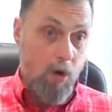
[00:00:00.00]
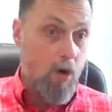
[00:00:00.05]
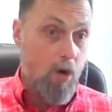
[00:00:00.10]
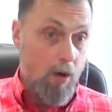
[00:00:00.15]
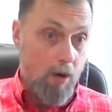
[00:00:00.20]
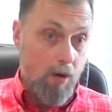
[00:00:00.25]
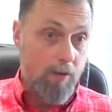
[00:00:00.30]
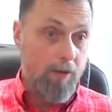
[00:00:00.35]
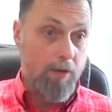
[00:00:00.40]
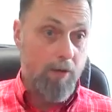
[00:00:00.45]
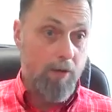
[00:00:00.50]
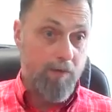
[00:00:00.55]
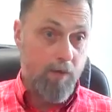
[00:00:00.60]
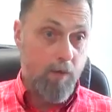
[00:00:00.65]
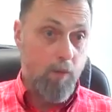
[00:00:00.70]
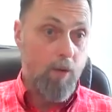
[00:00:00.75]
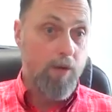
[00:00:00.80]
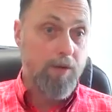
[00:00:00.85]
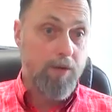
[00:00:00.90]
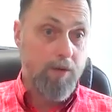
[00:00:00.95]
all, if
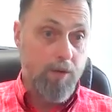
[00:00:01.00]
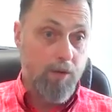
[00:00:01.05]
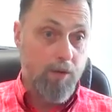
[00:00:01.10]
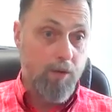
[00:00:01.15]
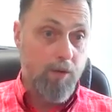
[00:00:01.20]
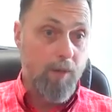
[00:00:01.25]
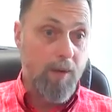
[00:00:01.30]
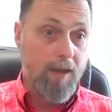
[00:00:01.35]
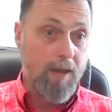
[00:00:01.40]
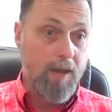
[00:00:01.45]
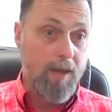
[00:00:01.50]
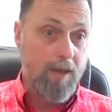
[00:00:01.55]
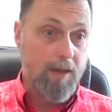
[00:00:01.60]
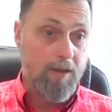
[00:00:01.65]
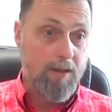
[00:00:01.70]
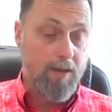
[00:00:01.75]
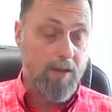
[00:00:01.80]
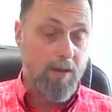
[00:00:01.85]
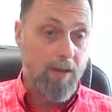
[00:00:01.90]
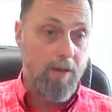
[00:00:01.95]
you want to, but
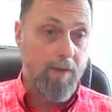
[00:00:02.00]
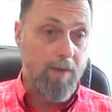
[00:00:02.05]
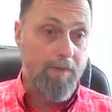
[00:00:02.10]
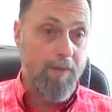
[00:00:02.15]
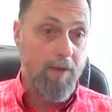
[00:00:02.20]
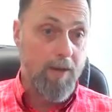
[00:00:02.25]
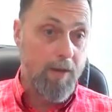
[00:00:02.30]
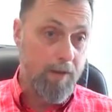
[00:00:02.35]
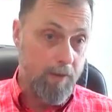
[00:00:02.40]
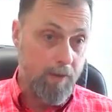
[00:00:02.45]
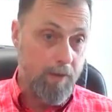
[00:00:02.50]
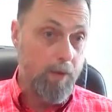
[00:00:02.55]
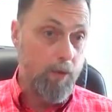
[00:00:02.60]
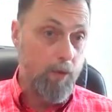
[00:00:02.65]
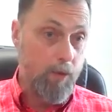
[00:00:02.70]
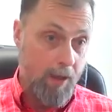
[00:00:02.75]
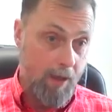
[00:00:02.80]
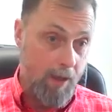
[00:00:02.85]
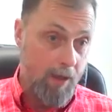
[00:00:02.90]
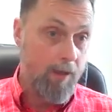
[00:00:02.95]
it's
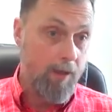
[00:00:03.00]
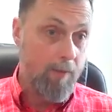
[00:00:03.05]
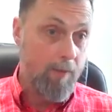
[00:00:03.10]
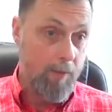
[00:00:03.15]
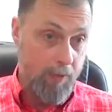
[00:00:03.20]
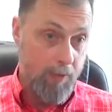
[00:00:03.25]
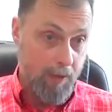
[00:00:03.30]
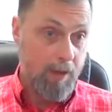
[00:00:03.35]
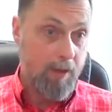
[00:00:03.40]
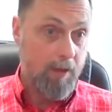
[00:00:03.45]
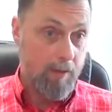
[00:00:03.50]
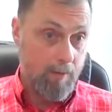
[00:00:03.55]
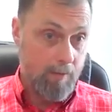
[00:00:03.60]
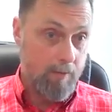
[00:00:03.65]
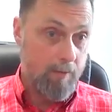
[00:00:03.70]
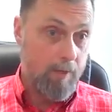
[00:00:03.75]
you can pick,